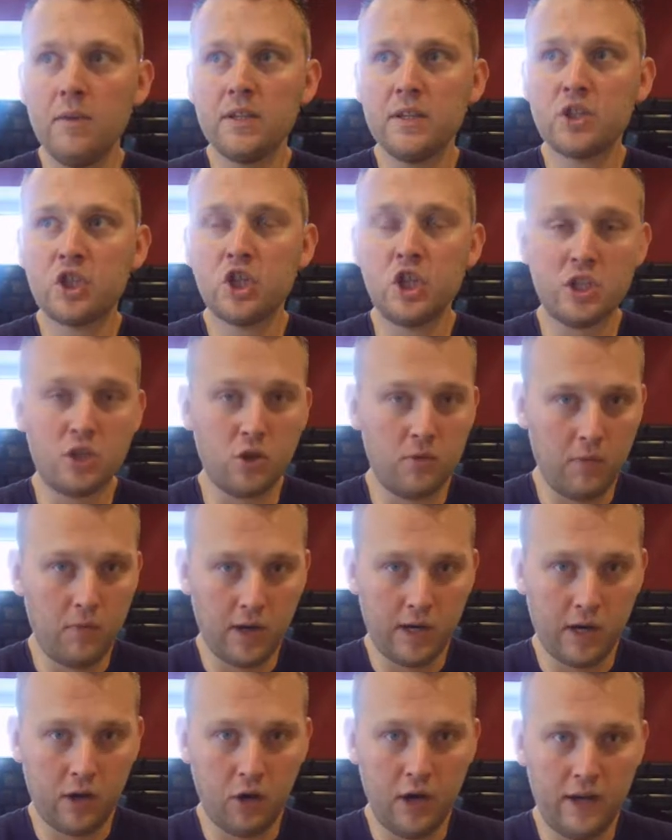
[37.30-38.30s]
She's not my
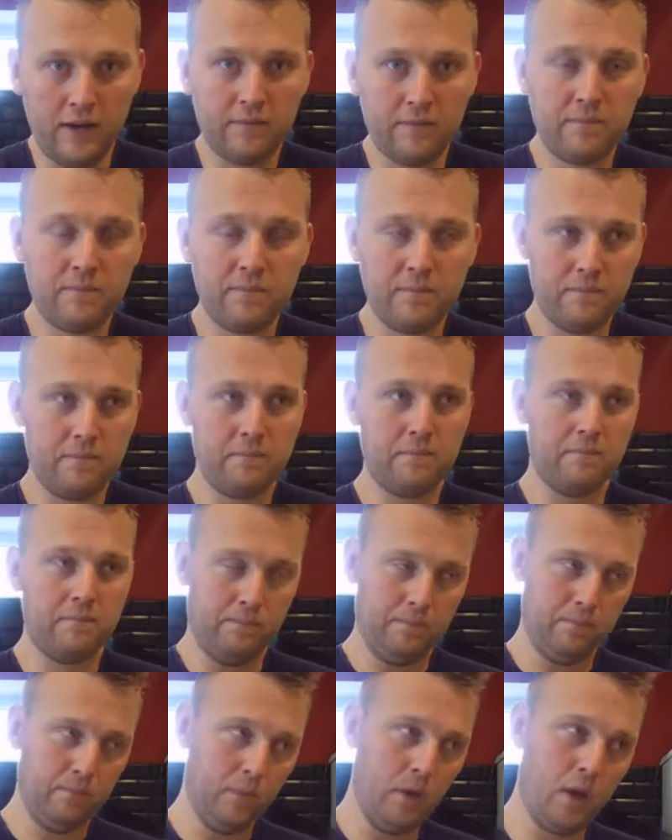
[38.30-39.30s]
client.
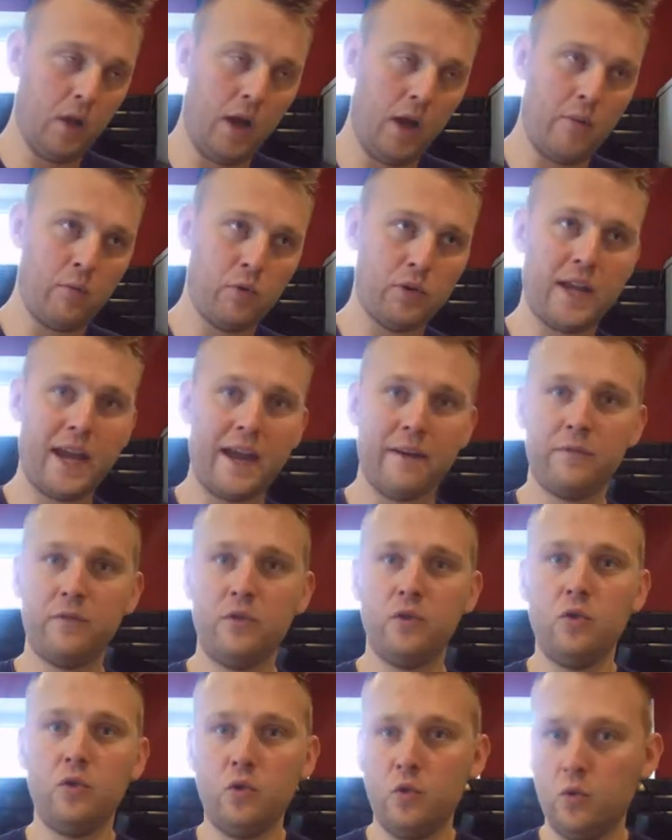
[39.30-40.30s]
I would have
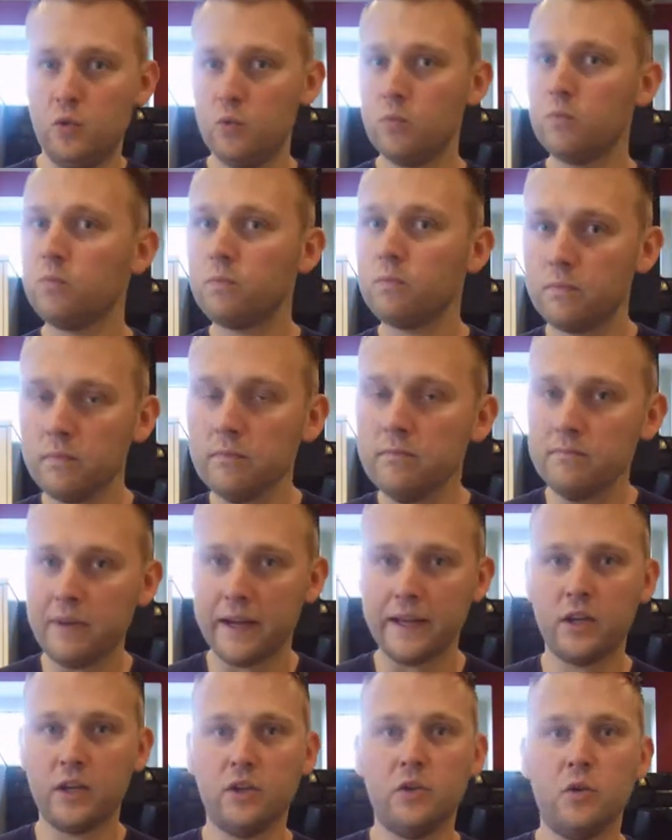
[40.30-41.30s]
to
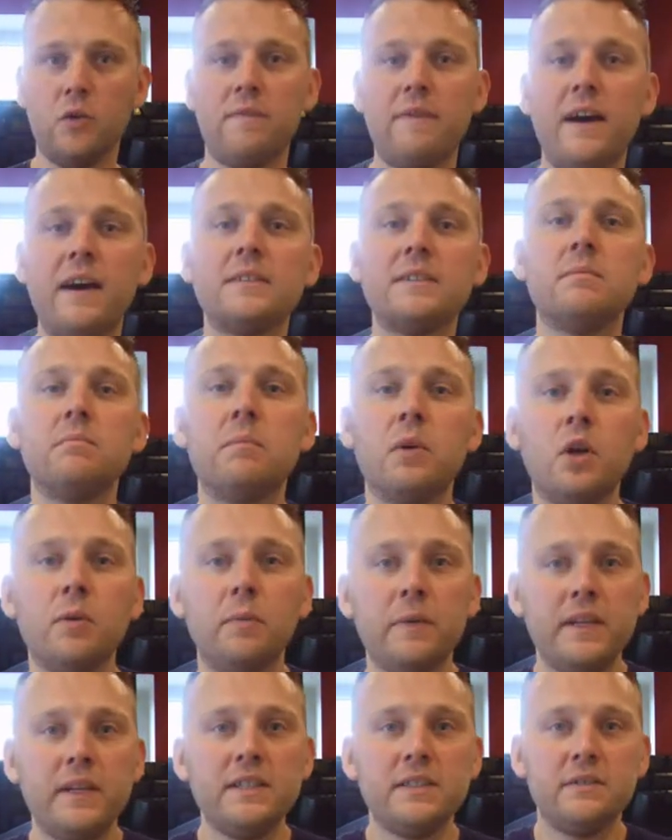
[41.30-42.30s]
make her do 1,000
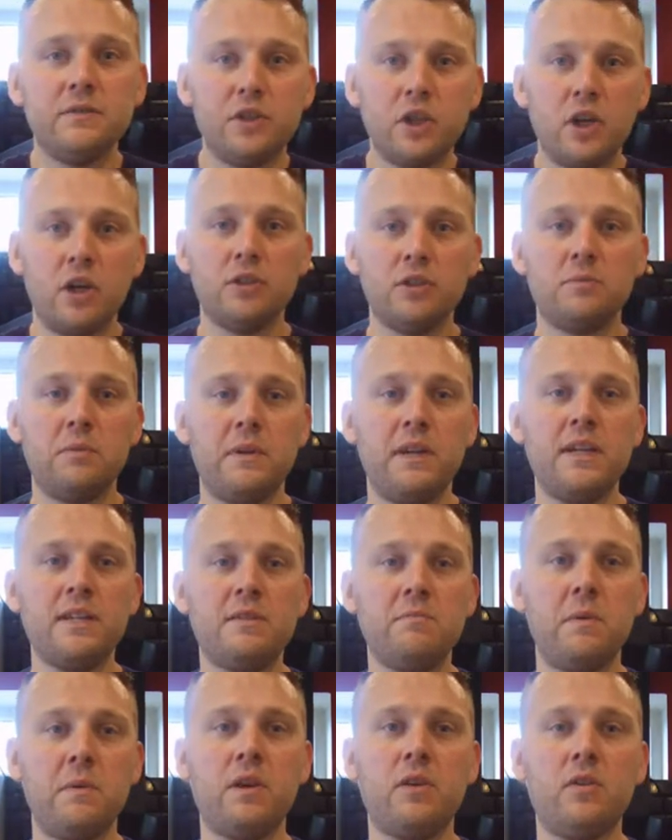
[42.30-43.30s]
burpees if she asked me this,
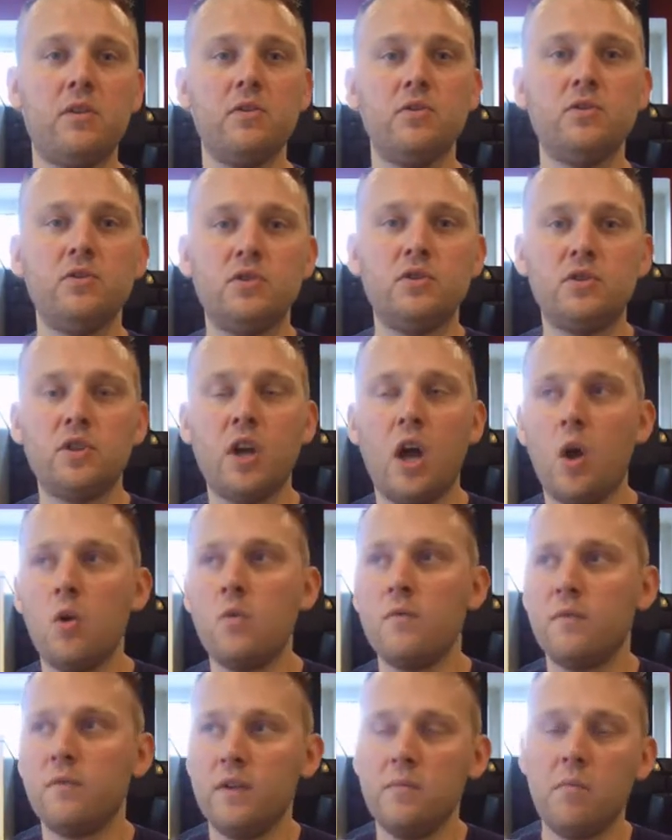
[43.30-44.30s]
because
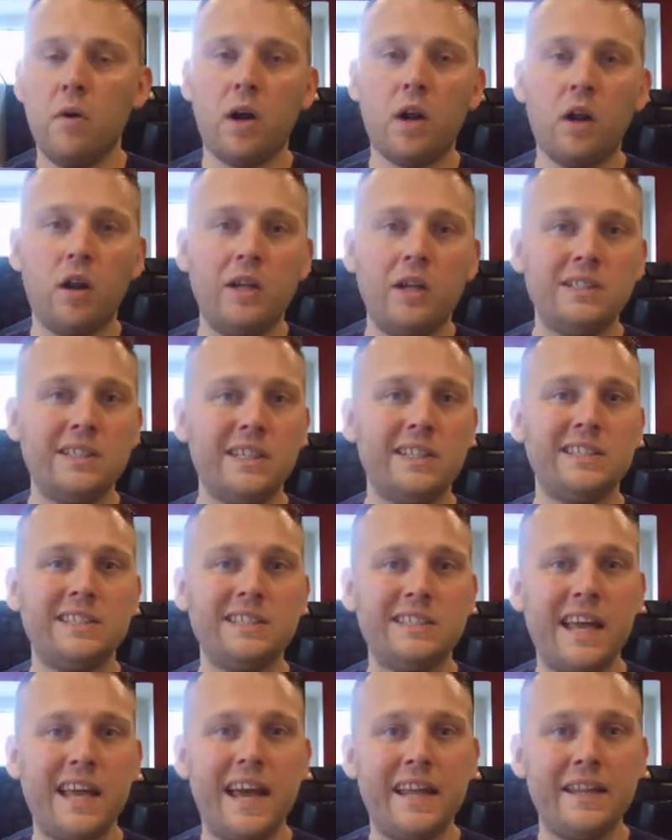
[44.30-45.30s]
hopefully my clients
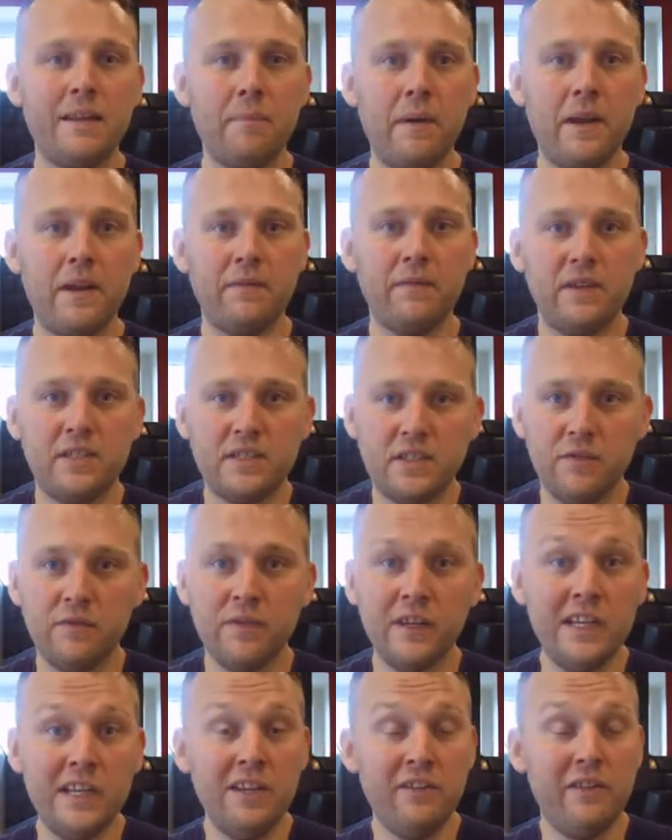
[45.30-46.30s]
understand the benefits of
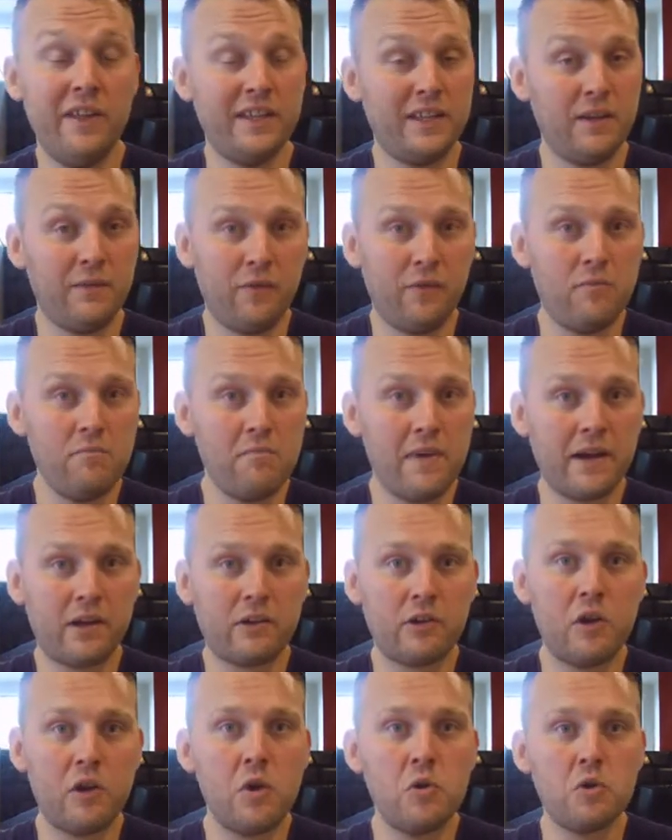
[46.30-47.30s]
their different
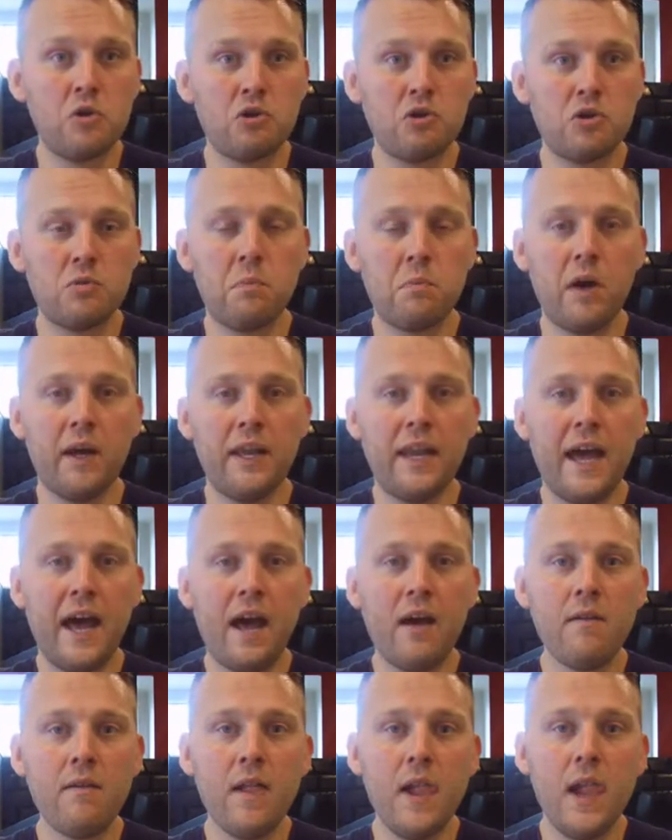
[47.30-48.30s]
macronutrients by
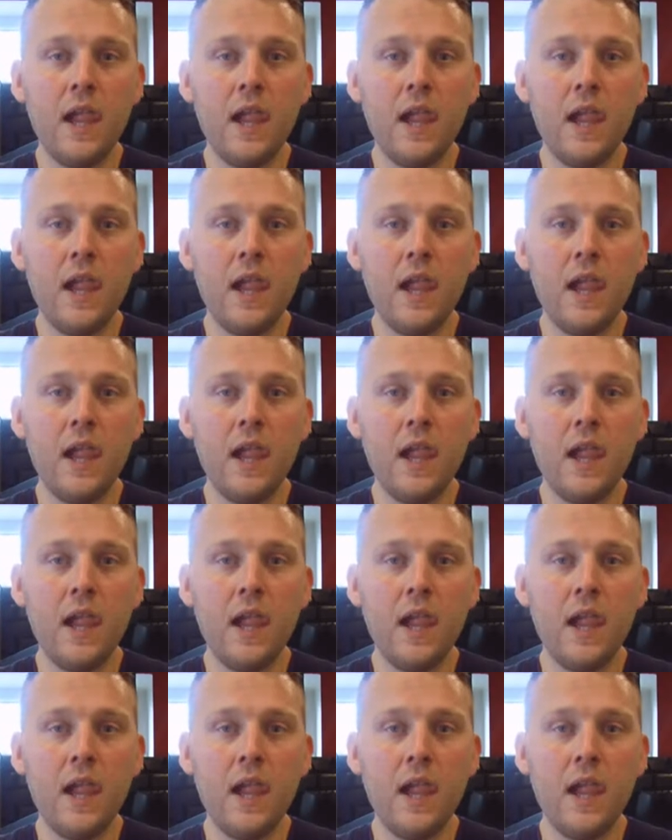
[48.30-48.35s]
now.